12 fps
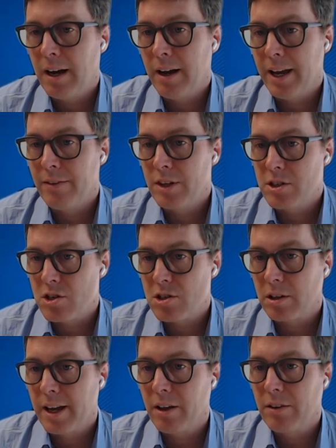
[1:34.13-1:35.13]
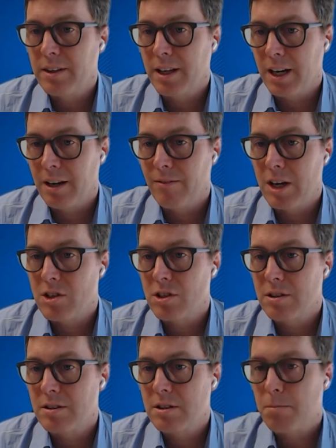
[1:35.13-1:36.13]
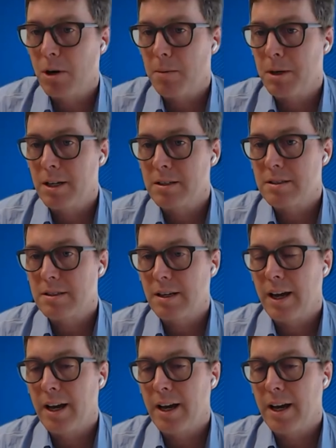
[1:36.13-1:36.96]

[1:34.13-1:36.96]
in the Digital Health and Innovations Department